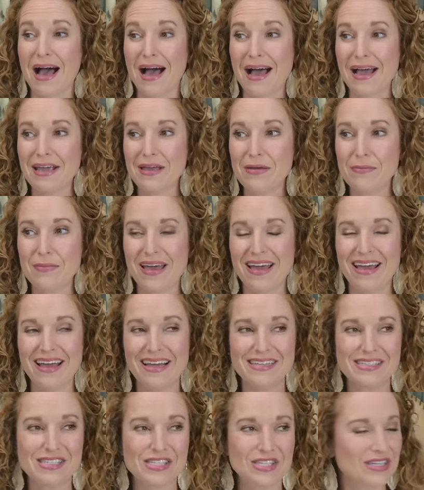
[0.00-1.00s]
I am
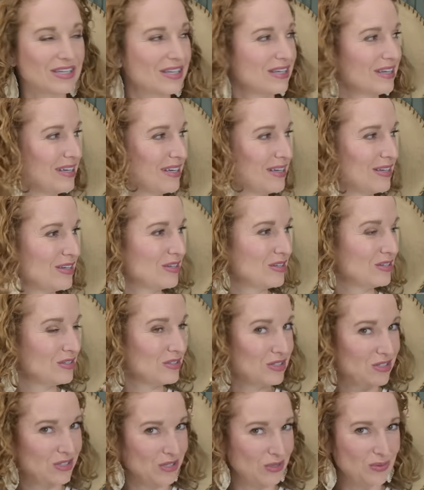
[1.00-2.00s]
at
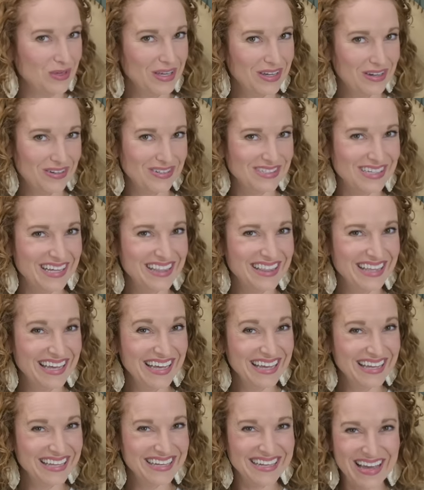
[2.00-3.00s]
two years, I
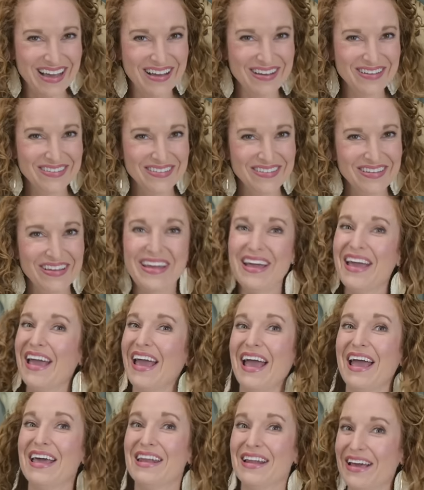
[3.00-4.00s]
think, now.
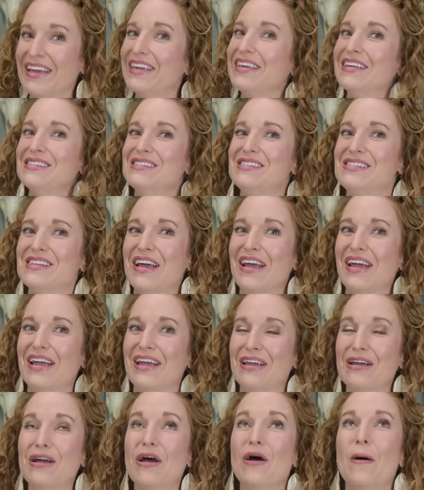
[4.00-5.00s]
And I can
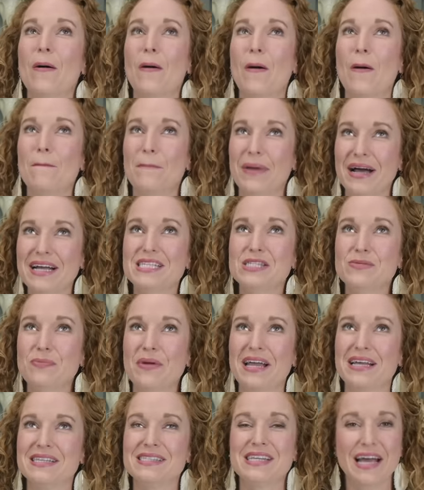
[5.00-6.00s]
say my
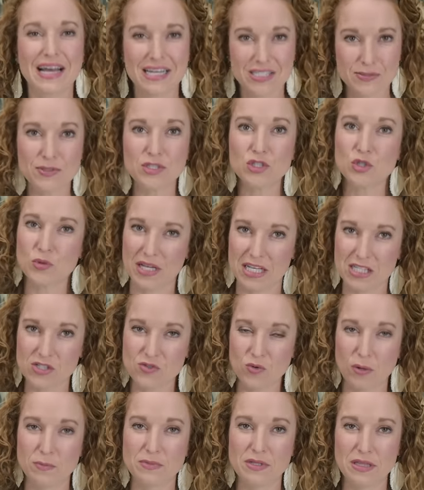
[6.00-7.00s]
space has been
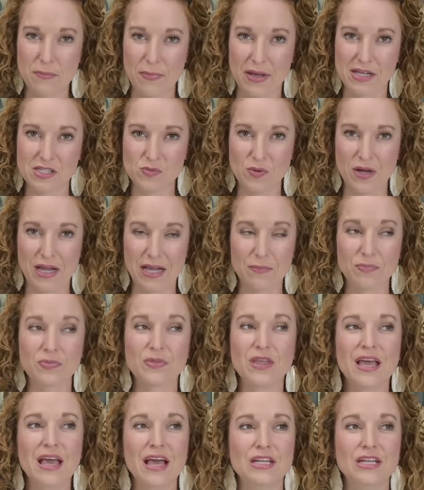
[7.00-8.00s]
transformed in the best way.
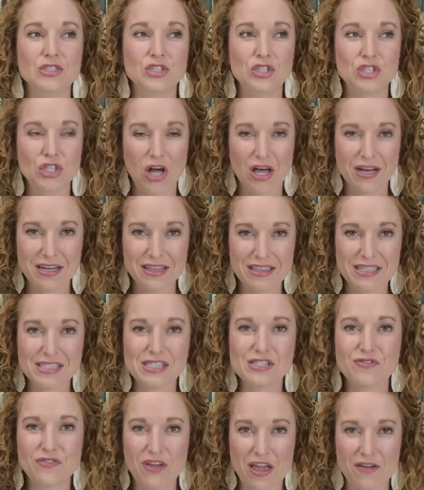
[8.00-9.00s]

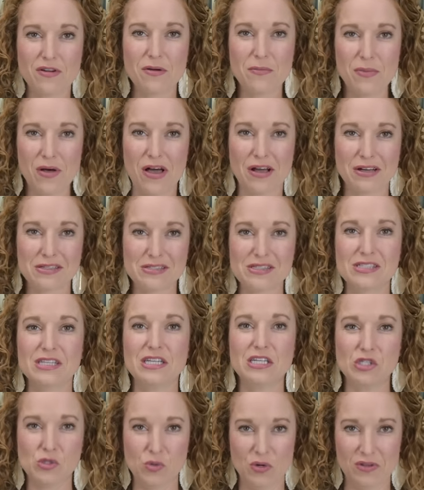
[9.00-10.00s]
Jonathan's favorite box
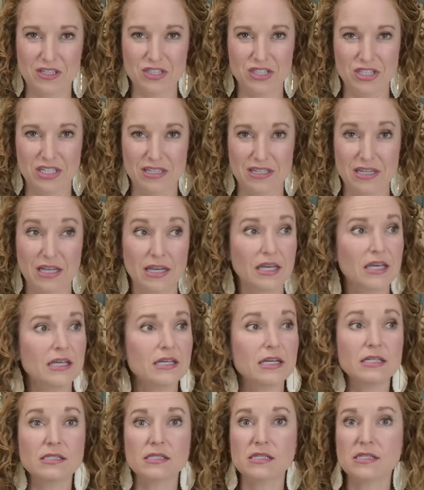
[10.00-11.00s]
is Dorothy Jean, and
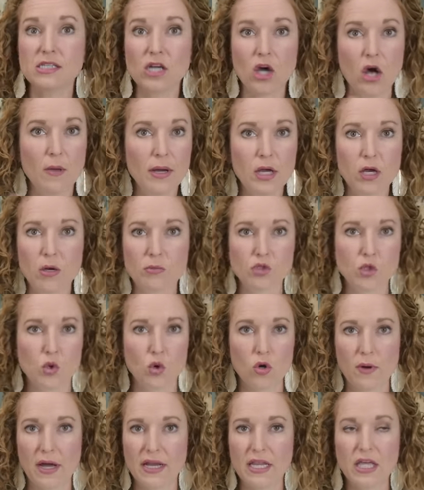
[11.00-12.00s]
he gets to see all my home
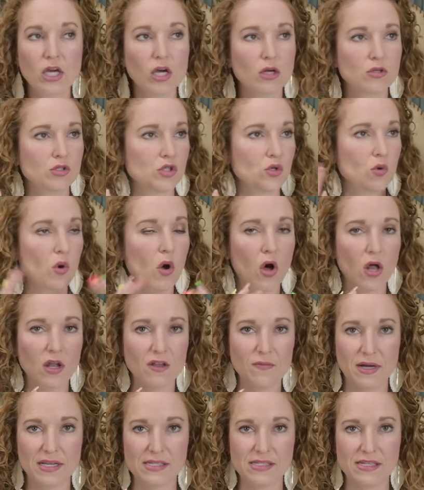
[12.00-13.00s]
decor, right? He goes through
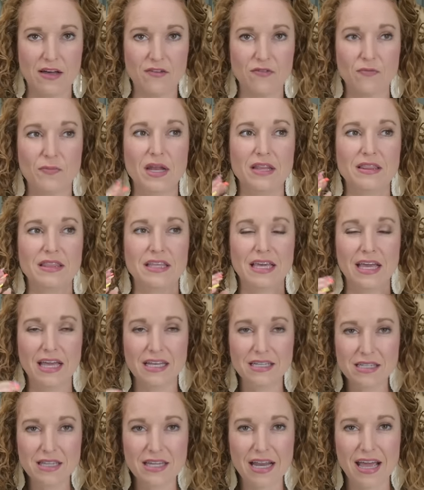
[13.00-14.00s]
all of my stuff, but at the
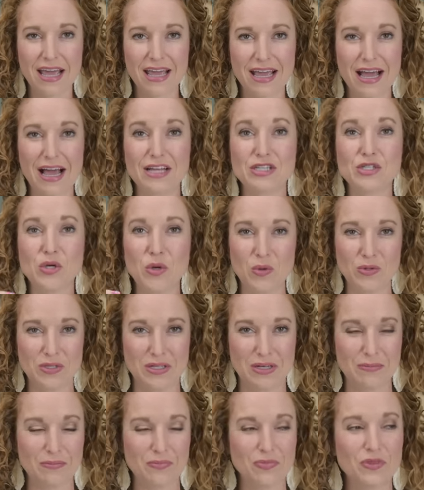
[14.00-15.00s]
end of the day, I told
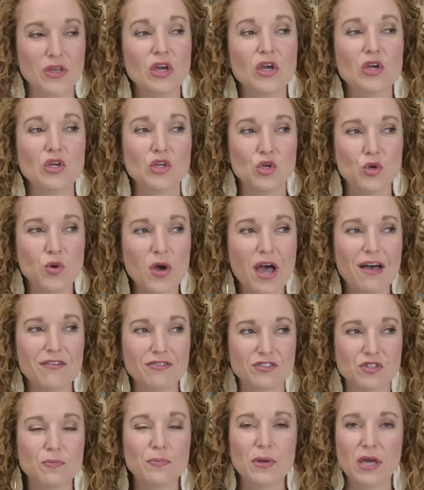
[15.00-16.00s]
him, you
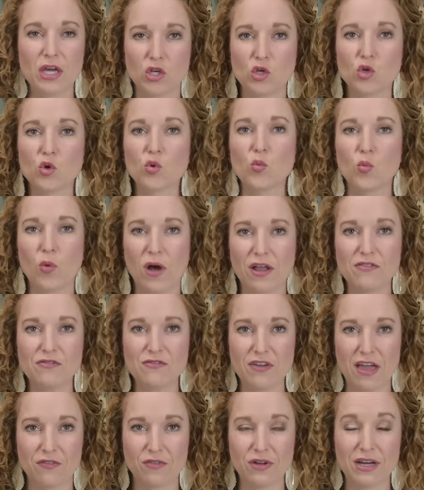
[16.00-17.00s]
have to pick your one
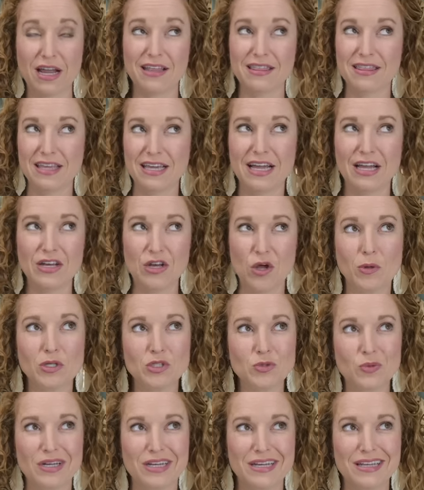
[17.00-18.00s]
favorite. I think I know
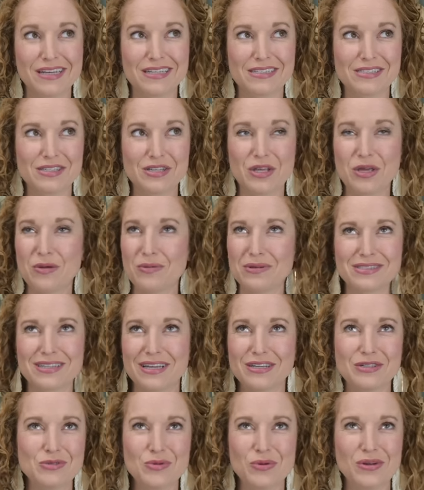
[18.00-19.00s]
which one it is. And he was
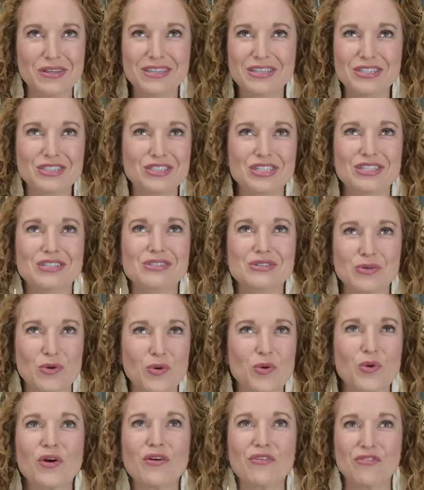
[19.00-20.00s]
like, Dorothy Jean
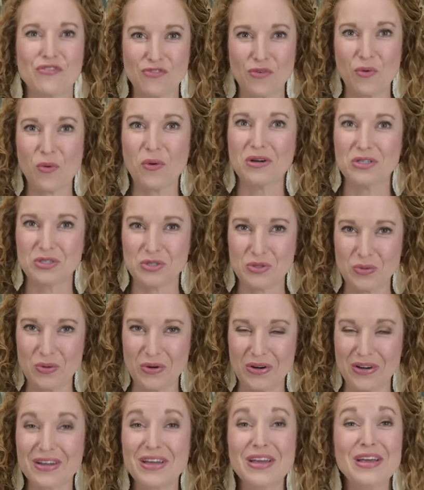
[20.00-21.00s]
decor for
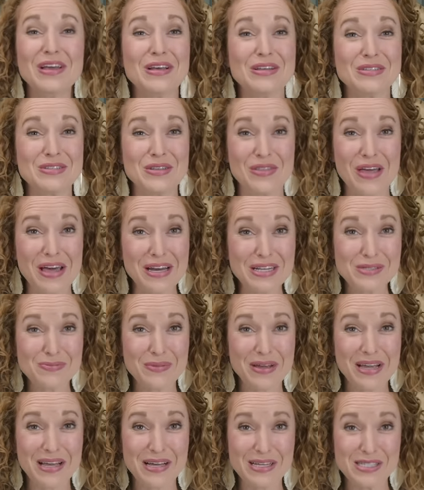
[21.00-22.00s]
sure. So that is
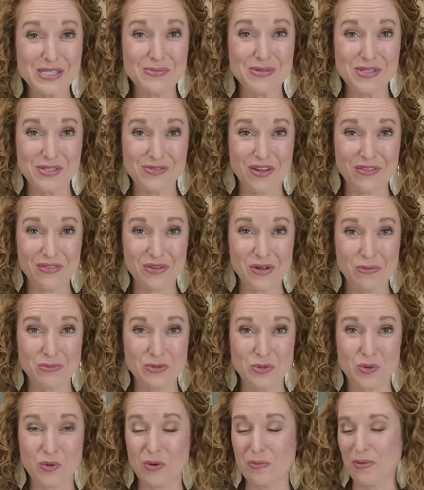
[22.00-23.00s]
my husband's favorite home
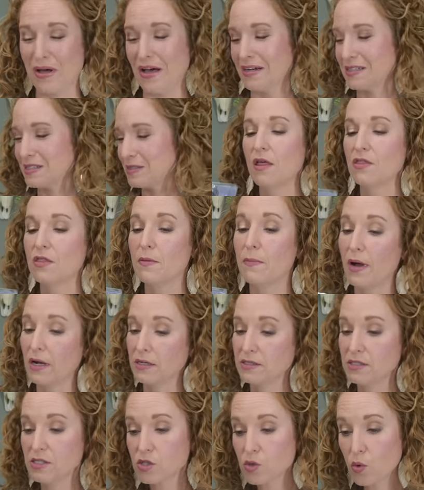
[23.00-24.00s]
decor box. The
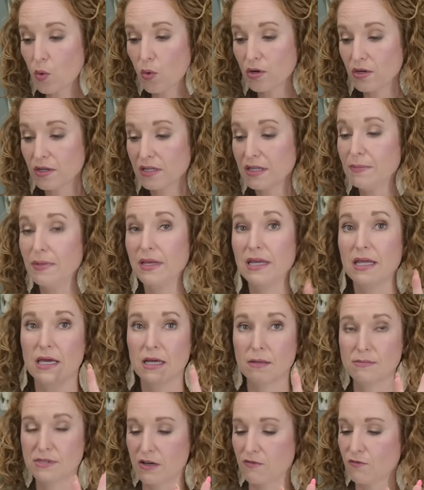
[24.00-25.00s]
box is quarterly, meaning
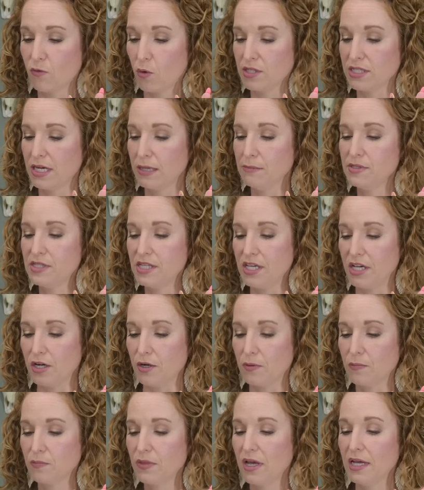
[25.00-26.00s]
it comes out four times a
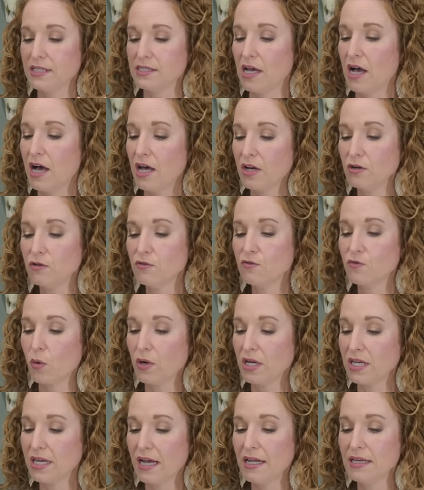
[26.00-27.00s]
year. It's
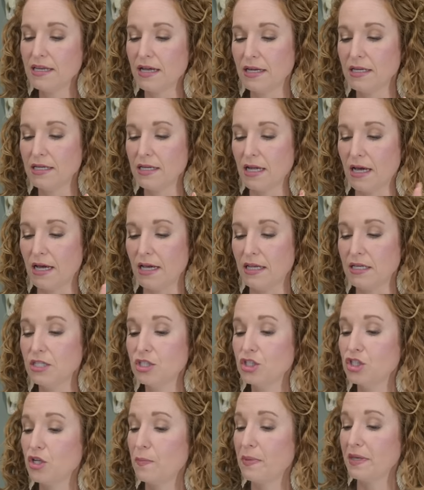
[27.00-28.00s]

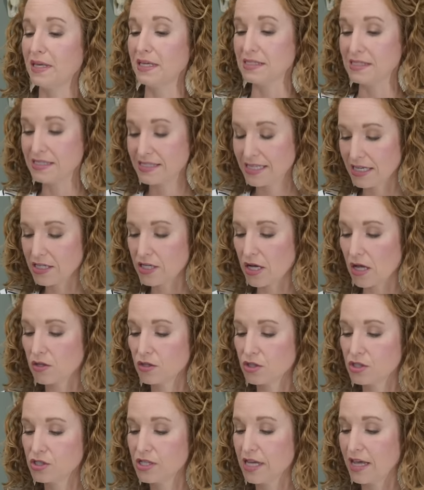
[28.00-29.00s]
$149.99. Shipping is
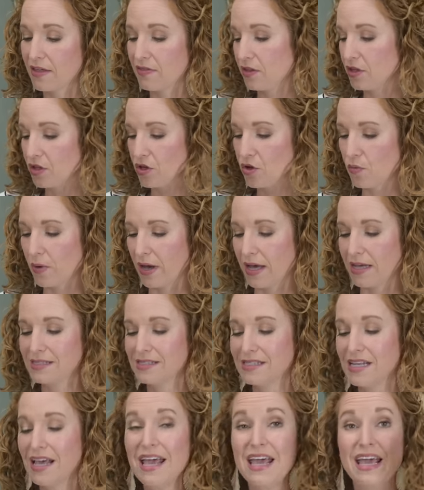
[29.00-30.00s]
$10 in the
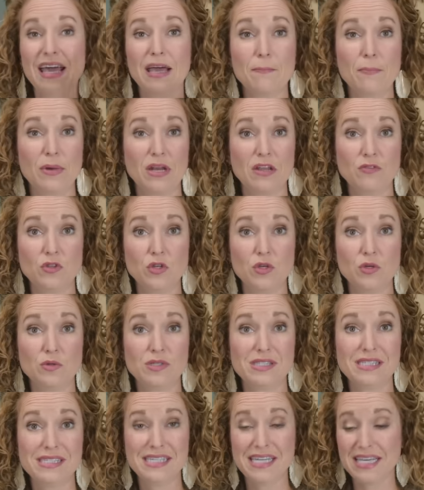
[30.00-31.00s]
US, but if you
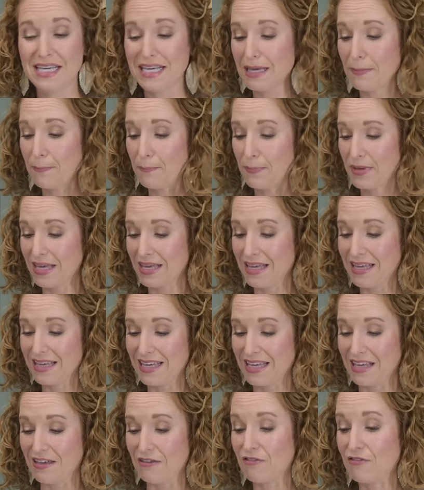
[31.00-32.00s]
use
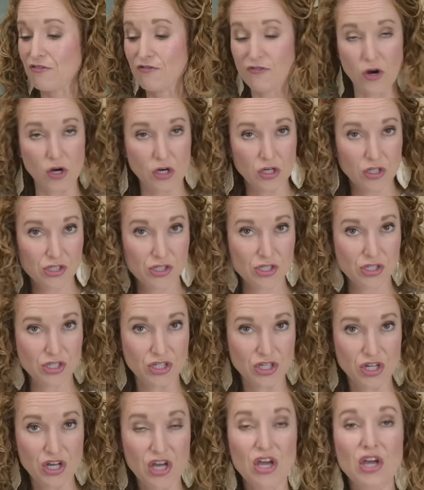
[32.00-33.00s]
TPE
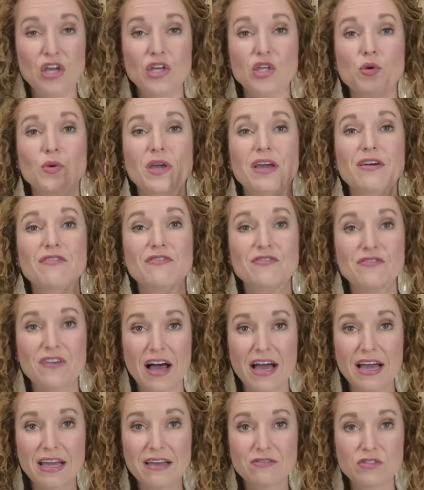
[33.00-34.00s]
first, you get
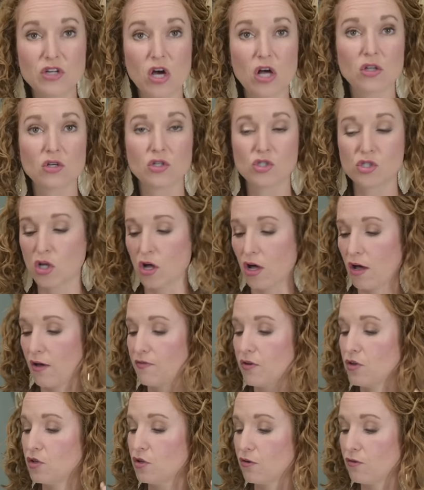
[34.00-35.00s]
$5
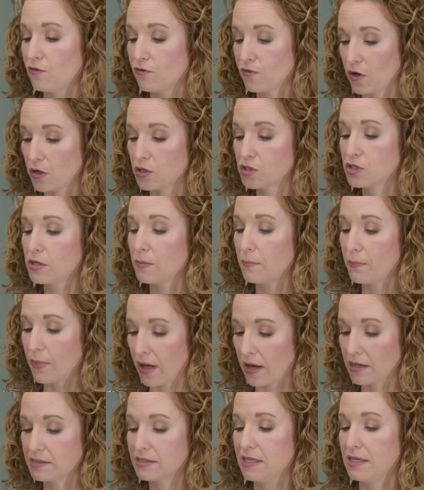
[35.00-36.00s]
off your first
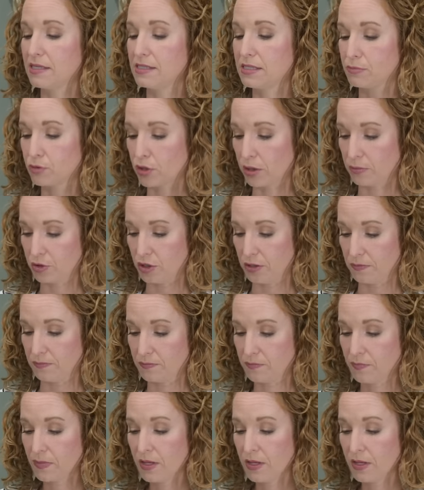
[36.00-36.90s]
box in a subscription.